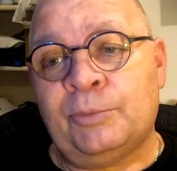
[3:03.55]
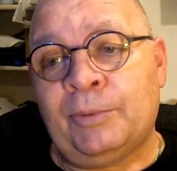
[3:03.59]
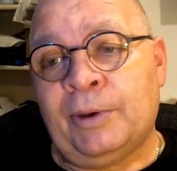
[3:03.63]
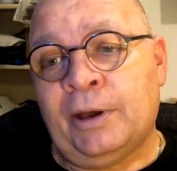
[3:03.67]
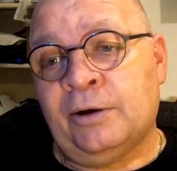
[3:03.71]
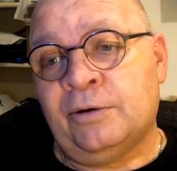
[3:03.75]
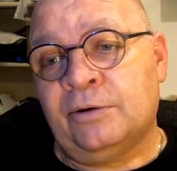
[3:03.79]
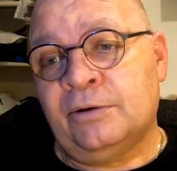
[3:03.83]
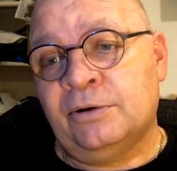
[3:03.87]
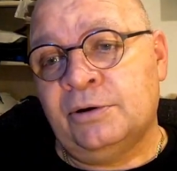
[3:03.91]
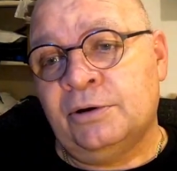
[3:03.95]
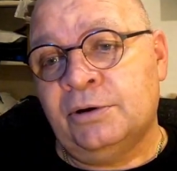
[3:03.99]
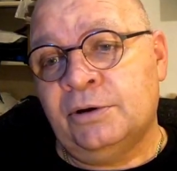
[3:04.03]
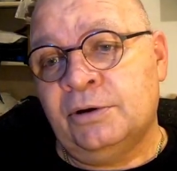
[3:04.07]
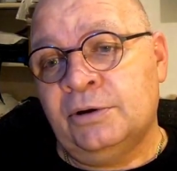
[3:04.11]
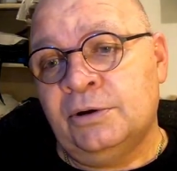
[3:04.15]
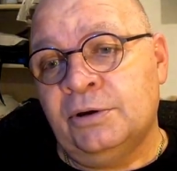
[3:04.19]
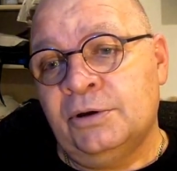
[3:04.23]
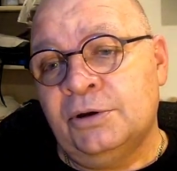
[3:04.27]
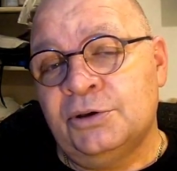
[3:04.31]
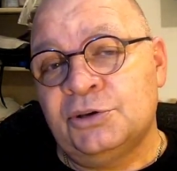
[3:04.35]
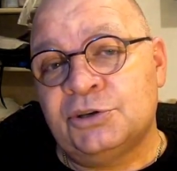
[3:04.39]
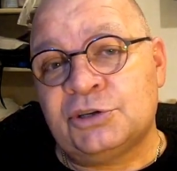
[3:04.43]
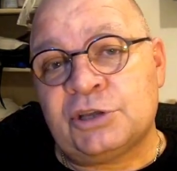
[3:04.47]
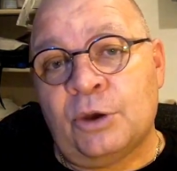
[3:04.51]
about.
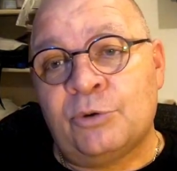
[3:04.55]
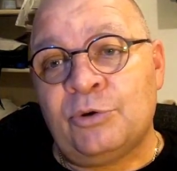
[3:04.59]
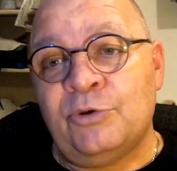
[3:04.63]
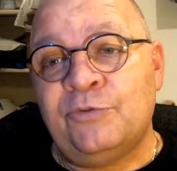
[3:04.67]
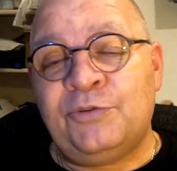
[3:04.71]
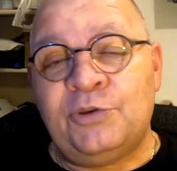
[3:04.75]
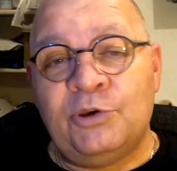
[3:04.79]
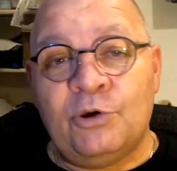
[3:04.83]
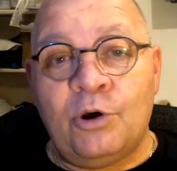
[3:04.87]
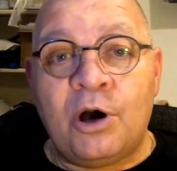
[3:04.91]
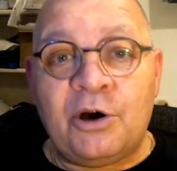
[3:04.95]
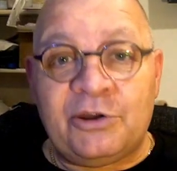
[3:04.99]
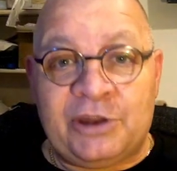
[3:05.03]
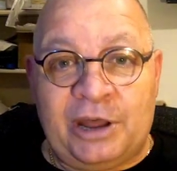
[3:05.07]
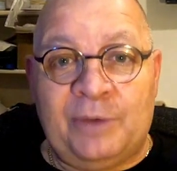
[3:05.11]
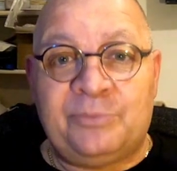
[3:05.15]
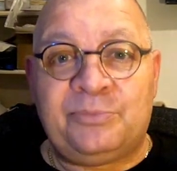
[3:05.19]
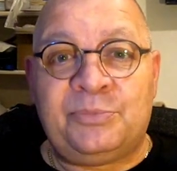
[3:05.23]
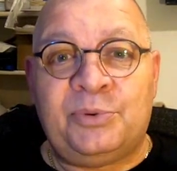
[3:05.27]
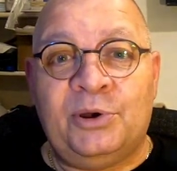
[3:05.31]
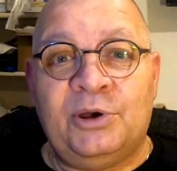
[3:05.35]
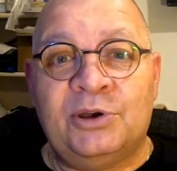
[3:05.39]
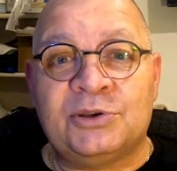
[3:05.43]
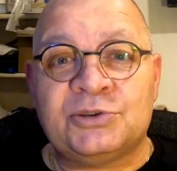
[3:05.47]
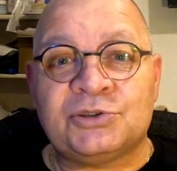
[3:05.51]
So if you are
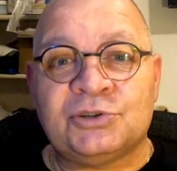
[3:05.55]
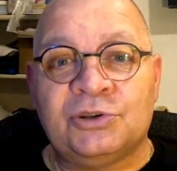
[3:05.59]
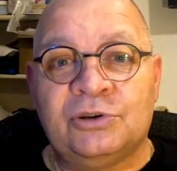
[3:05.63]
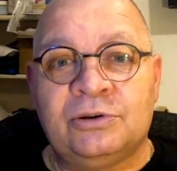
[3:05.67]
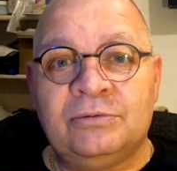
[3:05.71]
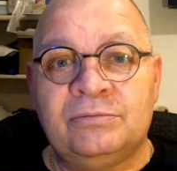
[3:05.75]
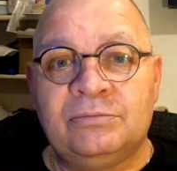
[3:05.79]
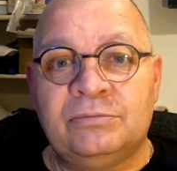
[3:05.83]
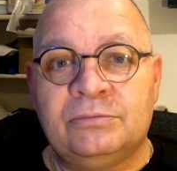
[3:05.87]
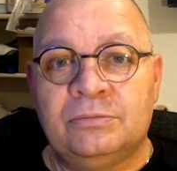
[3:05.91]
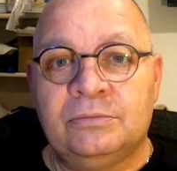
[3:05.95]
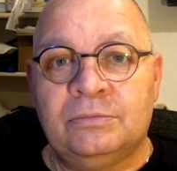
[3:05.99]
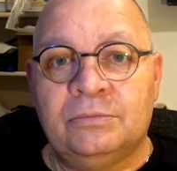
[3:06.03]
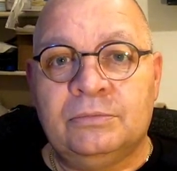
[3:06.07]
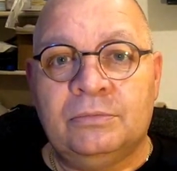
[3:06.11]
that person,